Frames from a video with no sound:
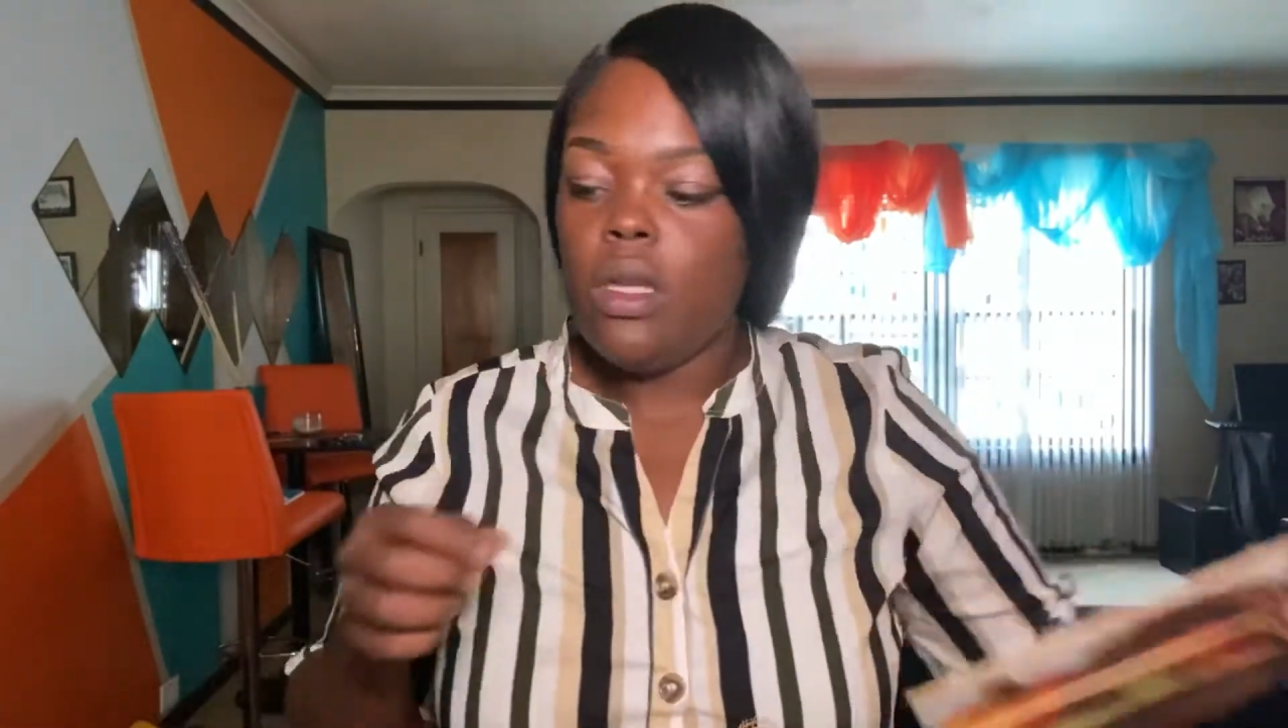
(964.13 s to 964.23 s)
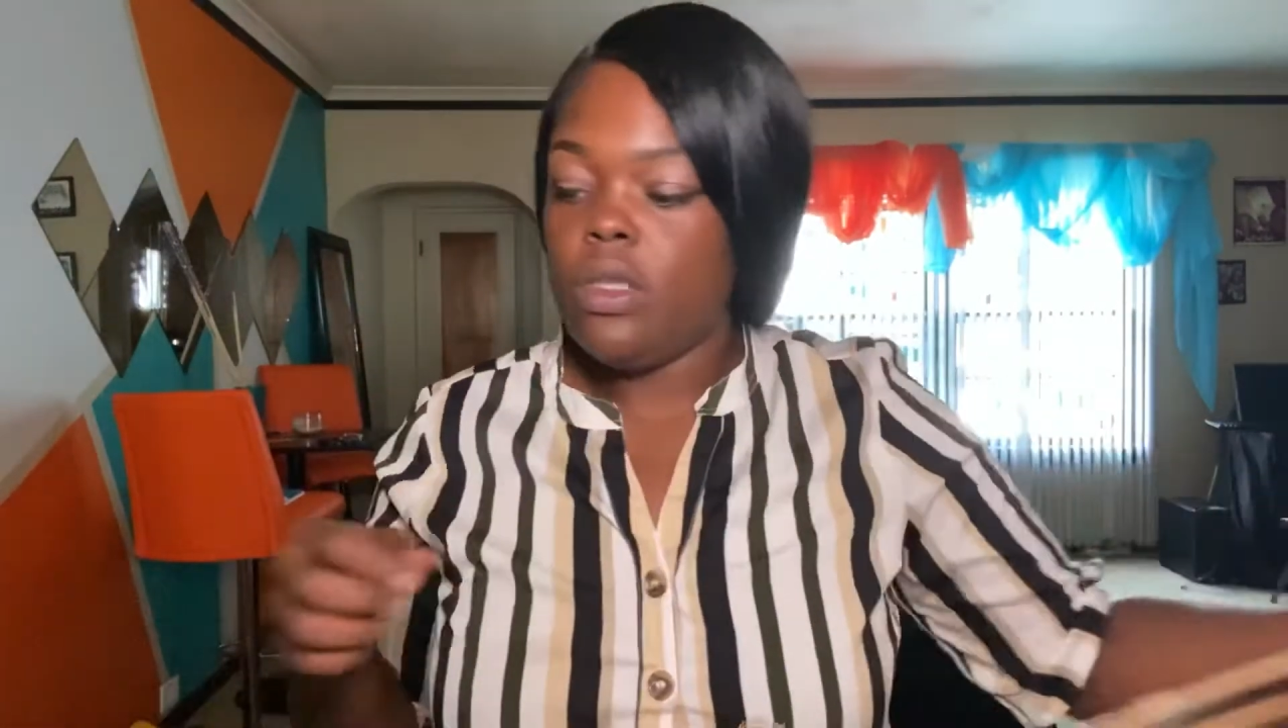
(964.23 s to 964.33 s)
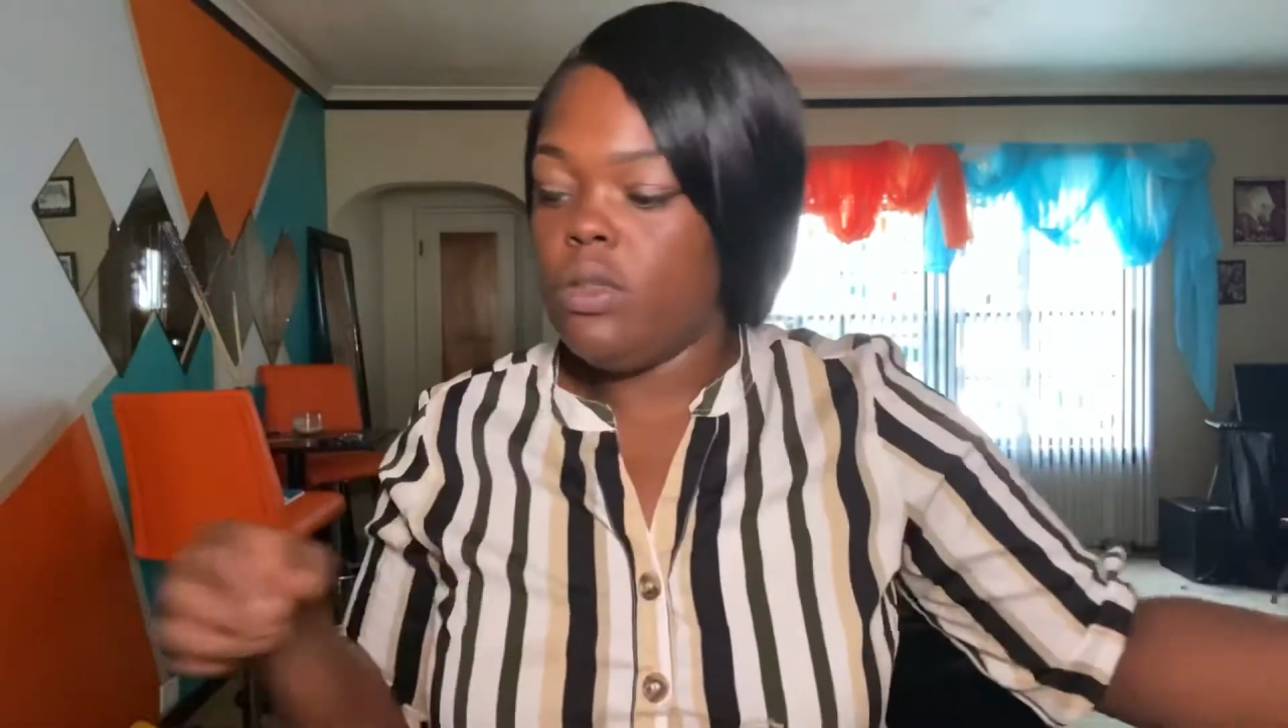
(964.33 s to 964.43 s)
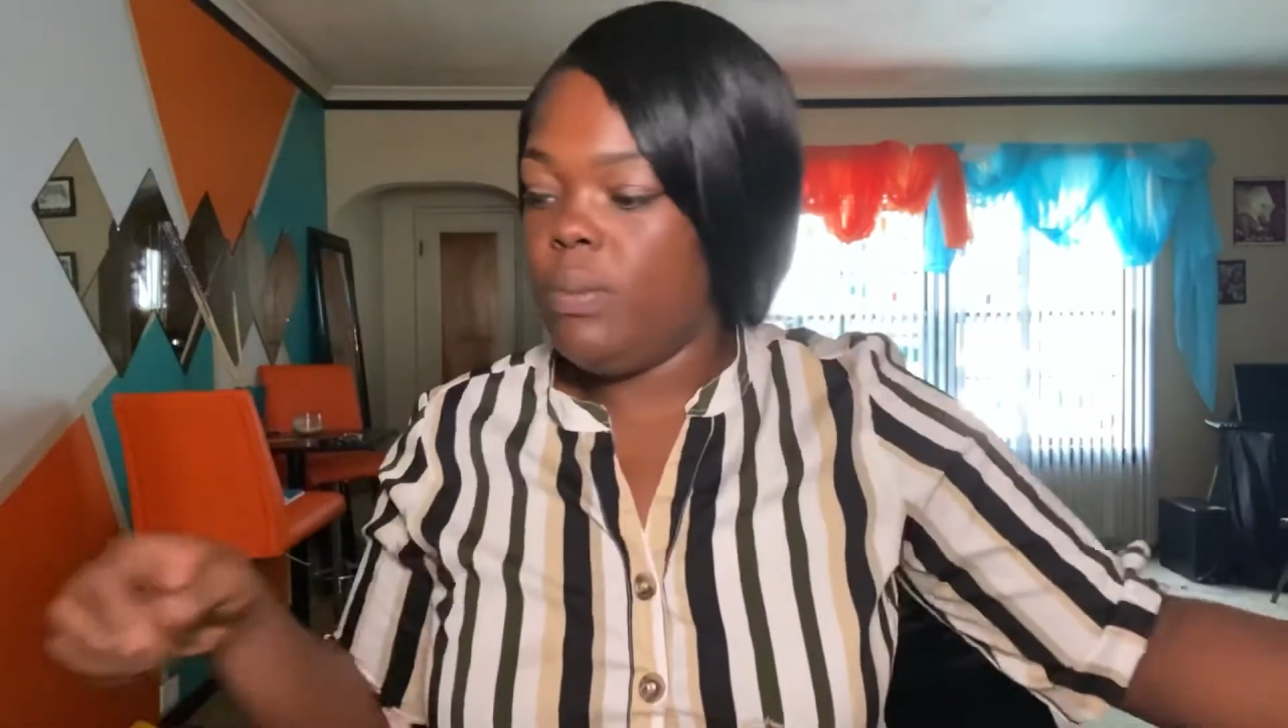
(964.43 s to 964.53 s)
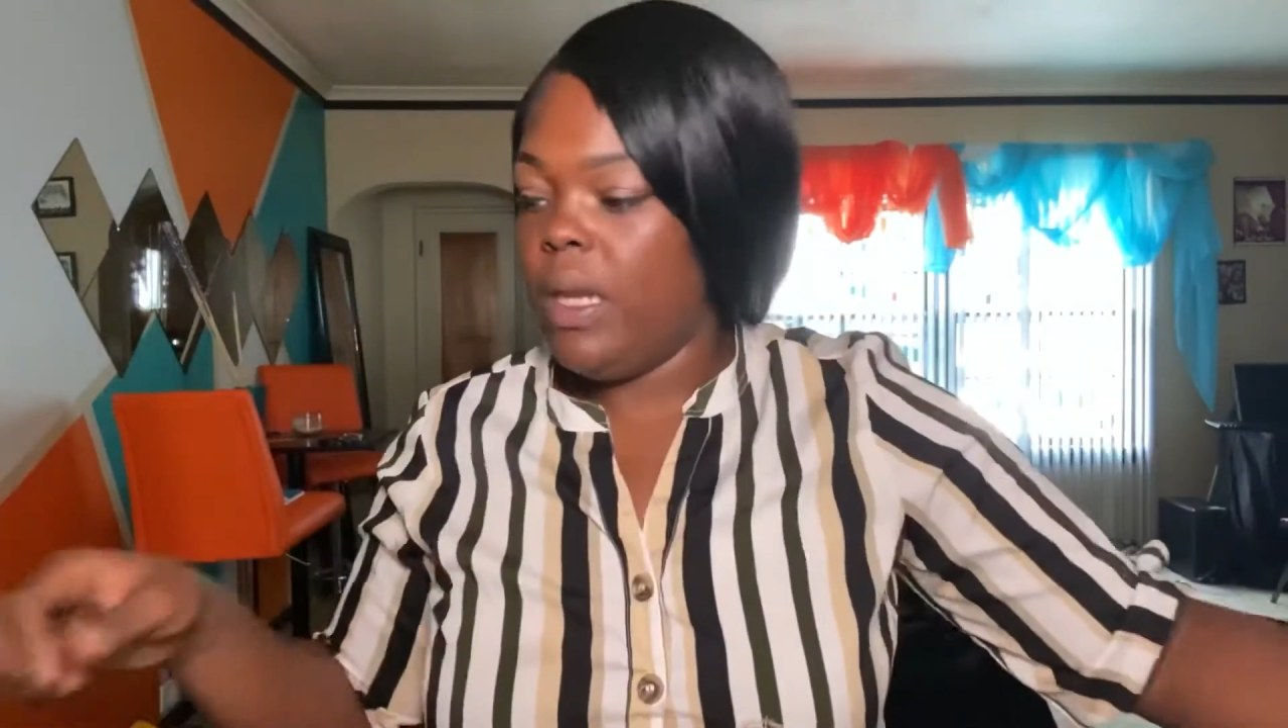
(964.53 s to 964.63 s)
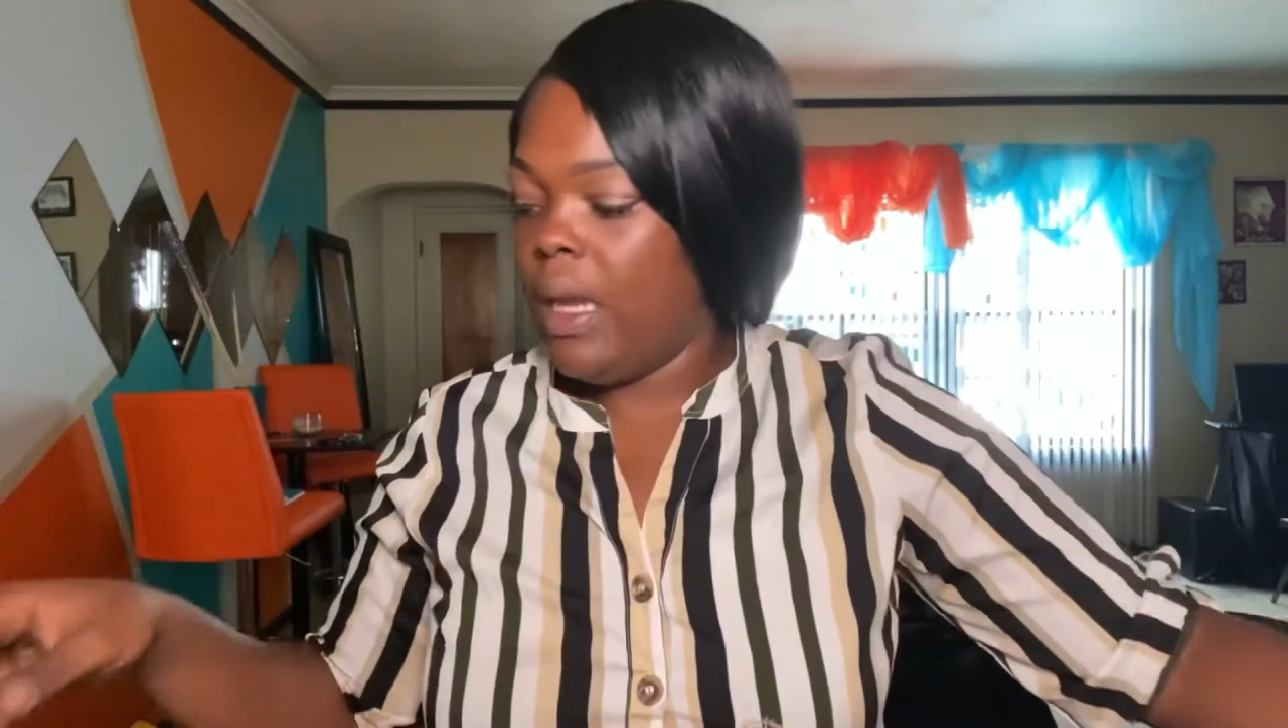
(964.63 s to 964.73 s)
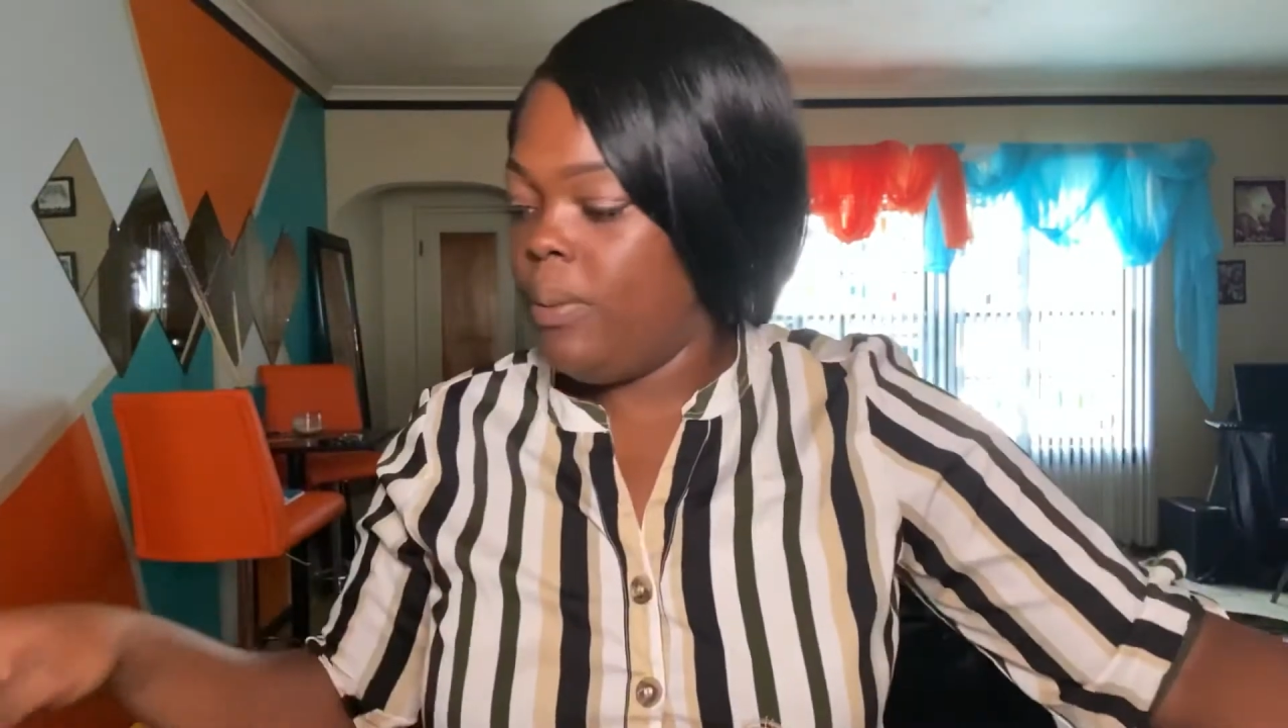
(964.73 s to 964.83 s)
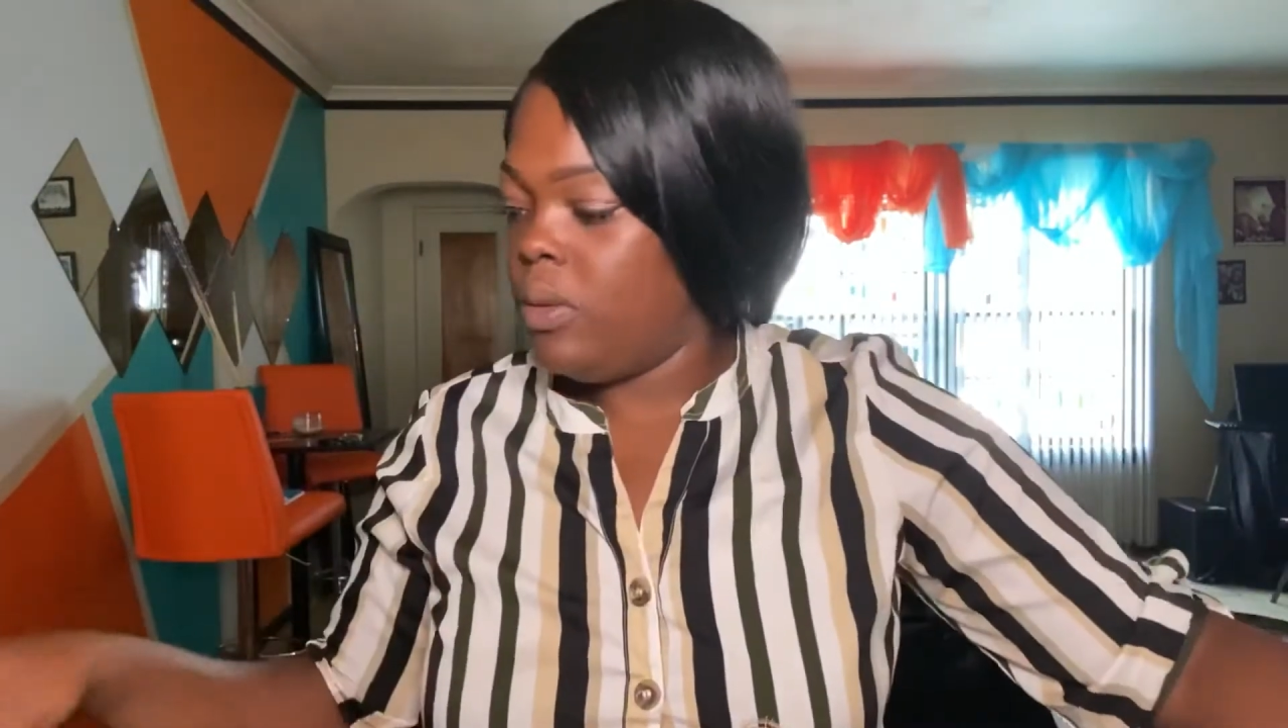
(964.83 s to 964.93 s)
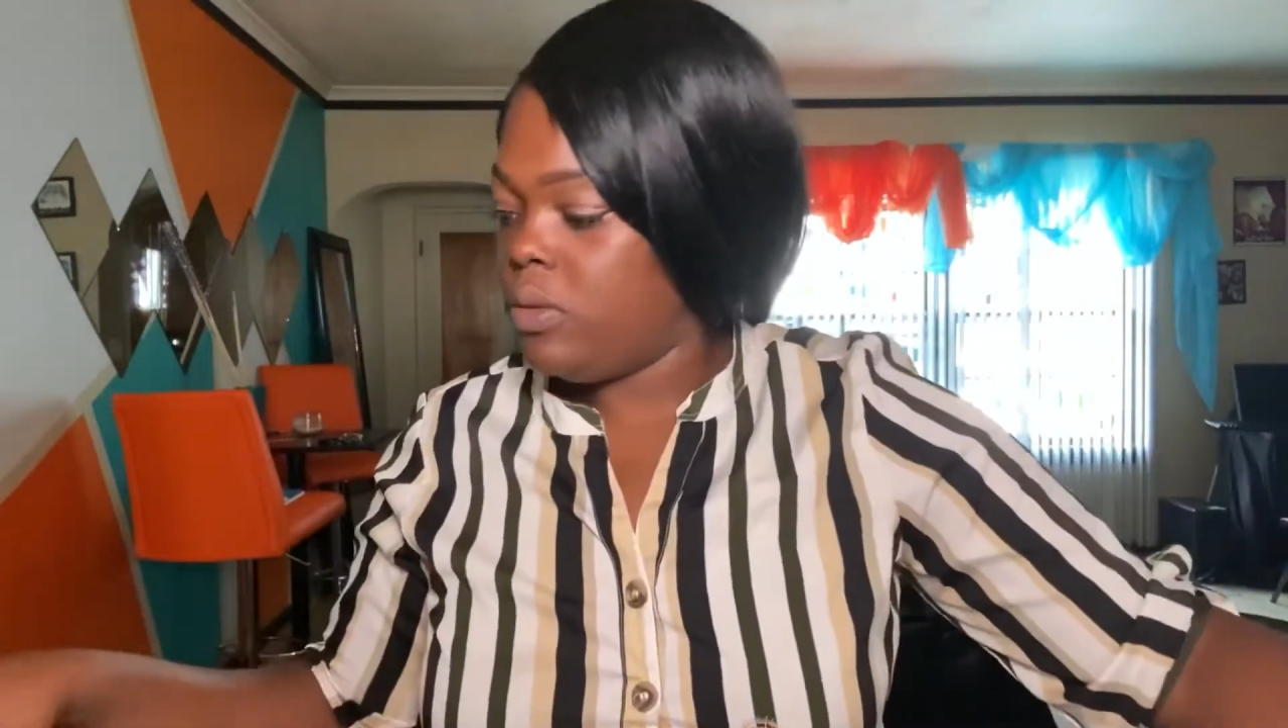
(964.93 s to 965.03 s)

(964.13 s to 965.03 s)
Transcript: to be able